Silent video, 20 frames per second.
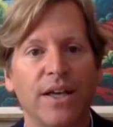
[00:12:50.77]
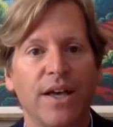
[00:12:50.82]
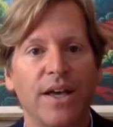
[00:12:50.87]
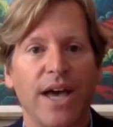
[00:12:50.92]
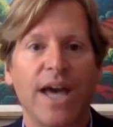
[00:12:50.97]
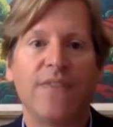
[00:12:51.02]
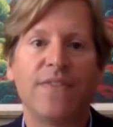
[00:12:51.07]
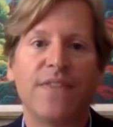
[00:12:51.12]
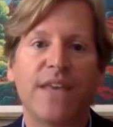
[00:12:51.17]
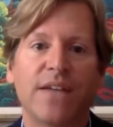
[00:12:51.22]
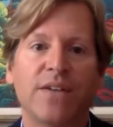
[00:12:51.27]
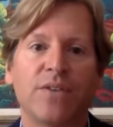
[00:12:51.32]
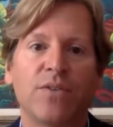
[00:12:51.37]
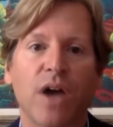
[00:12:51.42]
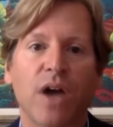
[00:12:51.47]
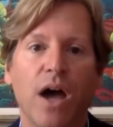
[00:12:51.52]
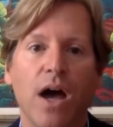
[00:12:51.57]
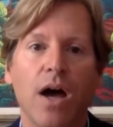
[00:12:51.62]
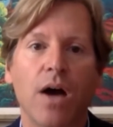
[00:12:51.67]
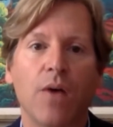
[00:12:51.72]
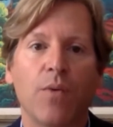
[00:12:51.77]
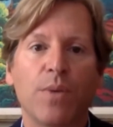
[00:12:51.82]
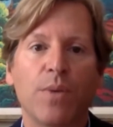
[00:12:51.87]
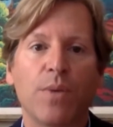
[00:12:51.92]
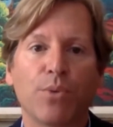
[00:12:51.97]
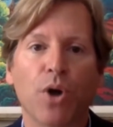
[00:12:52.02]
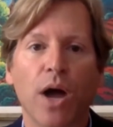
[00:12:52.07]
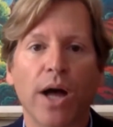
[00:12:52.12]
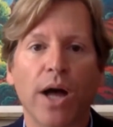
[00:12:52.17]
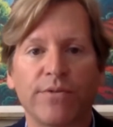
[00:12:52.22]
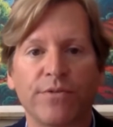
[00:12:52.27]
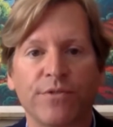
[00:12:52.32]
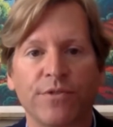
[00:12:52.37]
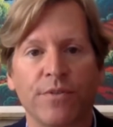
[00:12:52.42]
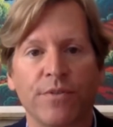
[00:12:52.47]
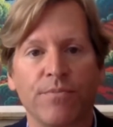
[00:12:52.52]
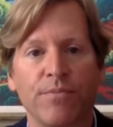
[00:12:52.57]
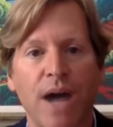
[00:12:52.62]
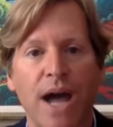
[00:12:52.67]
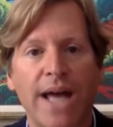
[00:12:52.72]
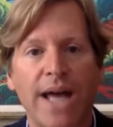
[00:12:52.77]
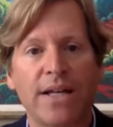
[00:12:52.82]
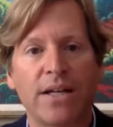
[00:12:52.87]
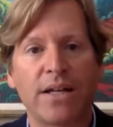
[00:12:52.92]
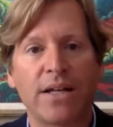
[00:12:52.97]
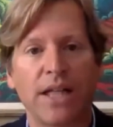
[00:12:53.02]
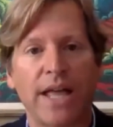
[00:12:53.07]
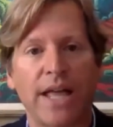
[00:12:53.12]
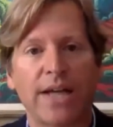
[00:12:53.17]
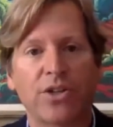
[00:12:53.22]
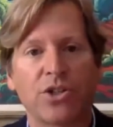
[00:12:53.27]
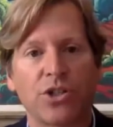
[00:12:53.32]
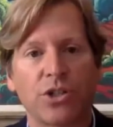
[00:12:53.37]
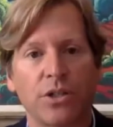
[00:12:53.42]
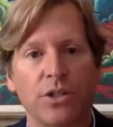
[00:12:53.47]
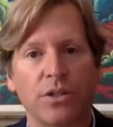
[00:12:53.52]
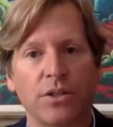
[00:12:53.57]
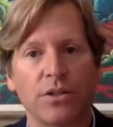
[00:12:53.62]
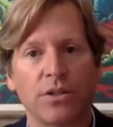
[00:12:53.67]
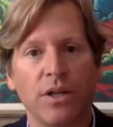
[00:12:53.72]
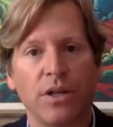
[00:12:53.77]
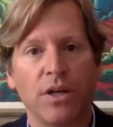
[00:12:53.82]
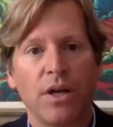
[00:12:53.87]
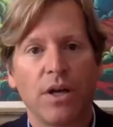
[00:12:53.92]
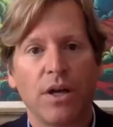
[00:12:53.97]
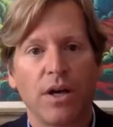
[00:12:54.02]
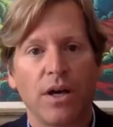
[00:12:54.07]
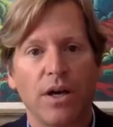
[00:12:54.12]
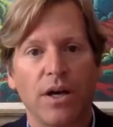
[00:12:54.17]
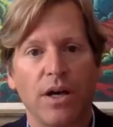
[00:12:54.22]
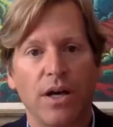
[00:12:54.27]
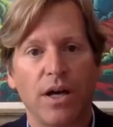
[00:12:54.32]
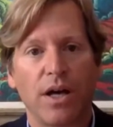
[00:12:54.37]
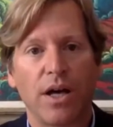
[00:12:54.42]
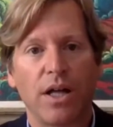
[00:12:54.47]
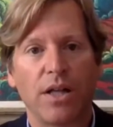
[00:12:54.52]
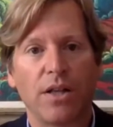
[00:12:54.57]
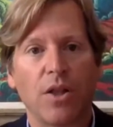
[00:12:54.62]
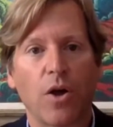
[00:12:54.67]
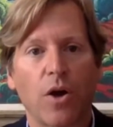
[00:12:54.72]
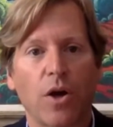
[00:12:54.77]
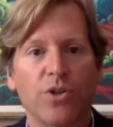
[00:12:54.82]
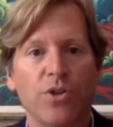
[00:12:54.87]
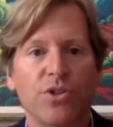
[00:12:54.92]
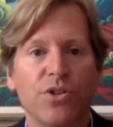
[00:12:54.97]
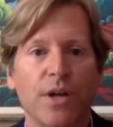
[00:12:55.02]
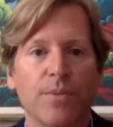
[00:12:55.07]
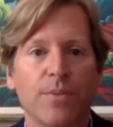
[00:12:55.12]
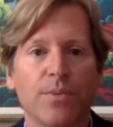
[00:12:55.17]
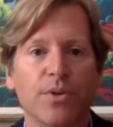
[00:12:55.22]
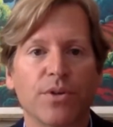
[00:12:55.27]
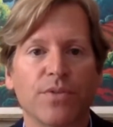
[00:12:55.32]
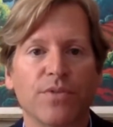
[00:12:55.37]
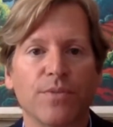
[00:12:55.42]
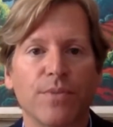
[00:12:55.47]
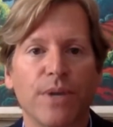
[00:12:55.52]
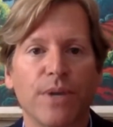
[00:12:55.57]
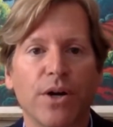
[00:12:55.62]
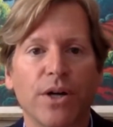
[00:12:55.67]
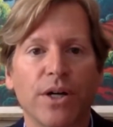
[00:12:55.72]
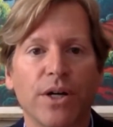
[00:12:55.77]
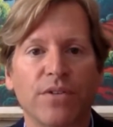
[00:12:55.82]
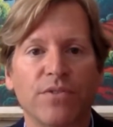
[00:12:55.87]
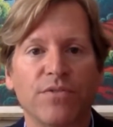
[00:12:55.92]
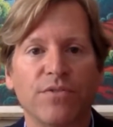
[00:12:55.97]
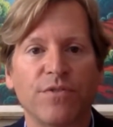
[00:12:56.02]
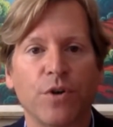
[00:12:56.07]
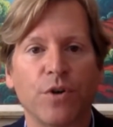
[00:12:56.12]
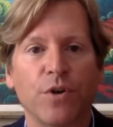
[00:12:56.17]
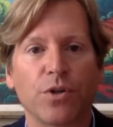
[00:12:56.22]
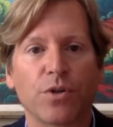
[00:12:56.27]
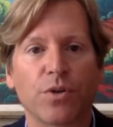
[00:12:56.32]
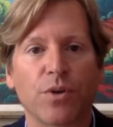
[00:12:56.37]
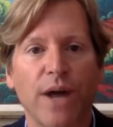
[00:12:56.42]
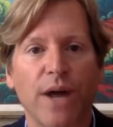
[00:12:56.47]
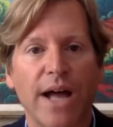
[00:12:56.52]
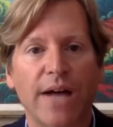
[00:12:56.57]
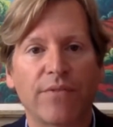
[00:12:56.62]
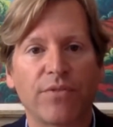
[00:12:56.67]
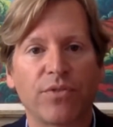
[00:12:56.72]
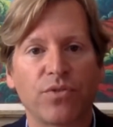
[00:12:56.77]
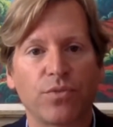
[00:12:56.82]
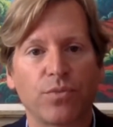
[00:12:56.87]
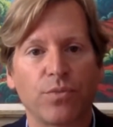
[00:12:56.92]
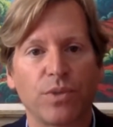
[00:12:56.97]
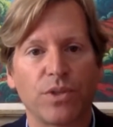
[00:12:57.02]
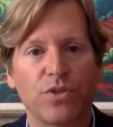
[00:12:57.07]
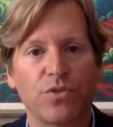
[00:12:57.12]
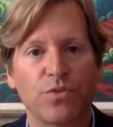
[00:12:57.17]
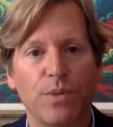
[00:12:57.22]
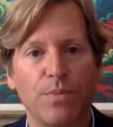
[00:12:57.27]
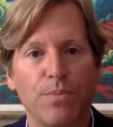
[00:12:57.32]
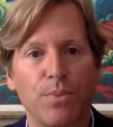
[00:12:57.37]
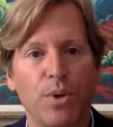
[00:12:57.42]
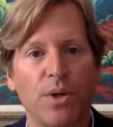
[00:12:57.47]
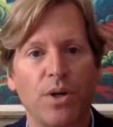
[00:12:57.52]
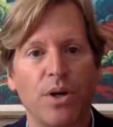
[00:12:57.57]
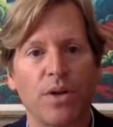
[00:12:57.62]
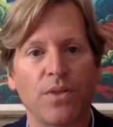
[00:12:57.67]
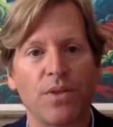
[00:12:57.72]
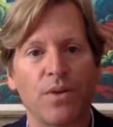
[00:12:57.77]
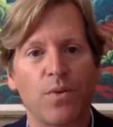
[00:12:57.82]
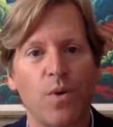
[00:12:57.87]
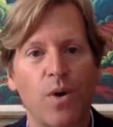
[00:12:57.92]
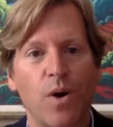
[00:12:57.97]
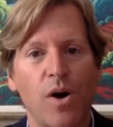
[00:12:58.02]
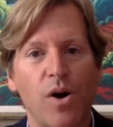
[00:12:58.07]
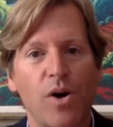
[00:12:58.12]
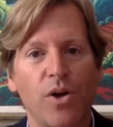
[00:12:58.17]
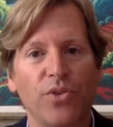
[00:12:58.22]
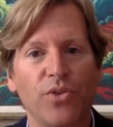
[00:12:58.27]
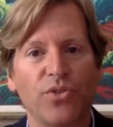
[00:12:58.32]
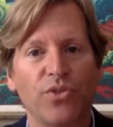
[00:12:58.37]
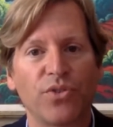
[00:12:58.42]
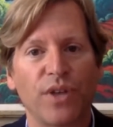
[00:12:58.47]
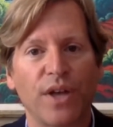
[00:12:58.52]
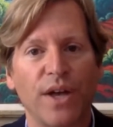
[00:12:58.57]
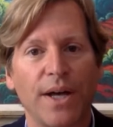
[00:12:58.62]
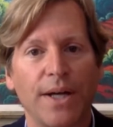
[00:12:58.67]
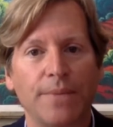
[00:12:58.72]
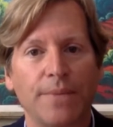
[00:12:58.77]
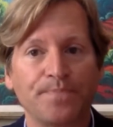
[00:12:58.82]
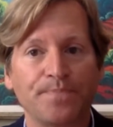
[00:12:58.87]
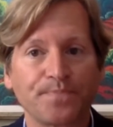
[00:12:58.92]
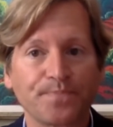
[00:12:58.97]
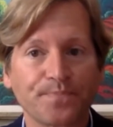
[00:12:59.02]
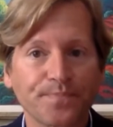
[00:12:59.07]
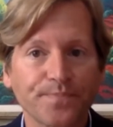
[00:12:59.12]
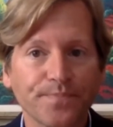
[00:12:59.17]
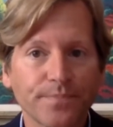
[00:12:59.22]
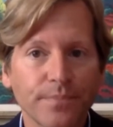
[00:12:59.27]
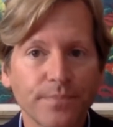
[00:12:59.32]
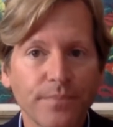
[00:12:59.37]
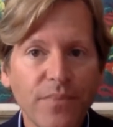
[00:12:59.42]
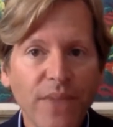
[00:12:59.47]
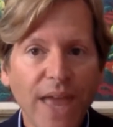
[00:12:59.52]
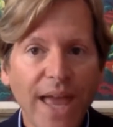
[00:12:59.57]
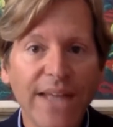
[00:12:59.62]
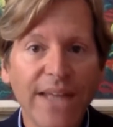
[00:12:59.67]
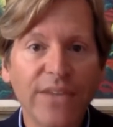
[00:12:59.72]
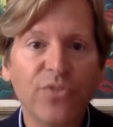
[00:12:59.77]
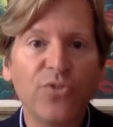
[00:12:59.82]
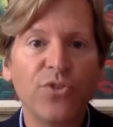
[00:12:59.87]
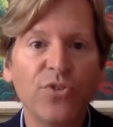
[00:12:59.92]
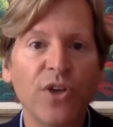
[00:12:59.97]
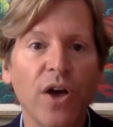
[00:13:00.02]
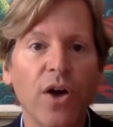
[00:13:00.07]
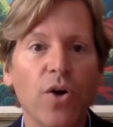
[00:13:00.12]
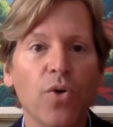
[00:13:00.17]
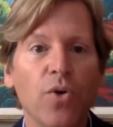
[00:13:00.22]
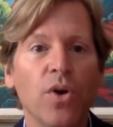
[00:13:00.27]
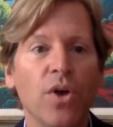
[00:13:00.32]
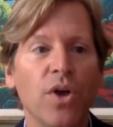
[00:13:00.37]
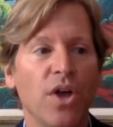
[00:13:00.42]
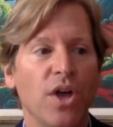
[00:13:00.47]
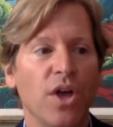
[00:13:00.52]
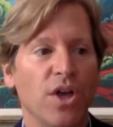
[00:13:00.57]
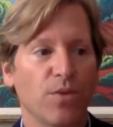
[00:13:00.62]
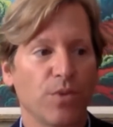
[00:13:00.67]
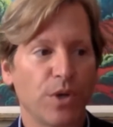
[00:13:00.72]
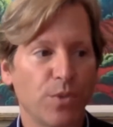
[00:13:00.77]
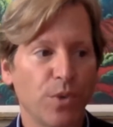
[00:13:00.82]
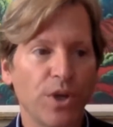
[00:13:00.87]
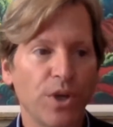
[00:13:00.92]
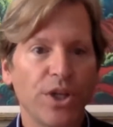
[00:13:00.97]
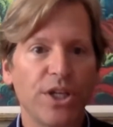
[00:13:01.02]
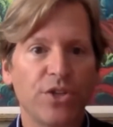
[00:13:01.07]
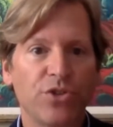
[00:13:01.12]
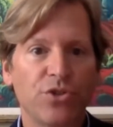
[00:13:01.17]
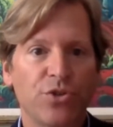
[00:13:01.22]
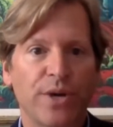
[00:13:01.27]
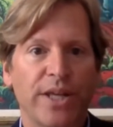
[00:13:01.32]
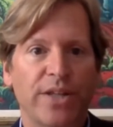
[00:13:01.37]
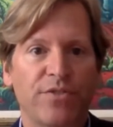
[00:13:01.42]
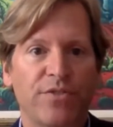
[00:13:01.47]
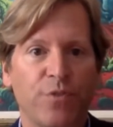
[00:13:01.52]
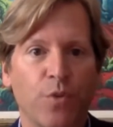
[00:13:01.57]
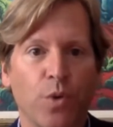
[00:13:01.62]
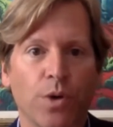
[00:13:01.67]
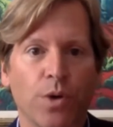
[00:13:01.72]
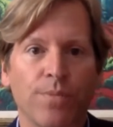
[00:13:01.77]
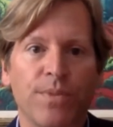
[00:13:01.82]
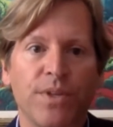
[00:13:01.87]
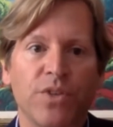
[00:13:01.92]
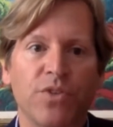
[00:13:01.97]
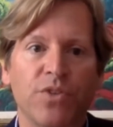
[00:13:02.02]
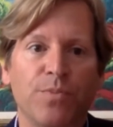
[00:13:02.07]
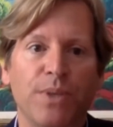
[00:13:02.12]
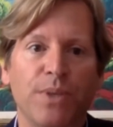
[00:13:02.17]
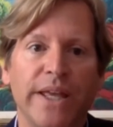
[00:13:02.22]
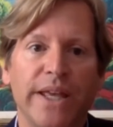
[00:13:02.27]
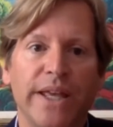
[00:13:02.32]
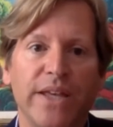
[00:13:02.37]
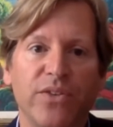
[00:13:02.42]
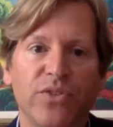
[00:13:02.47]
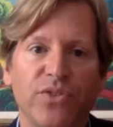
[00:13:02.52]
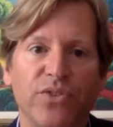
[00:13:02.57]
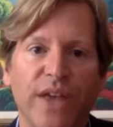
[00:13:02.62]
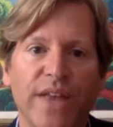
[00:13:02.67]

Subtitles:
And then we brought from my collection a large number of American photographs, which we put on the walls. And so we really transformed this place.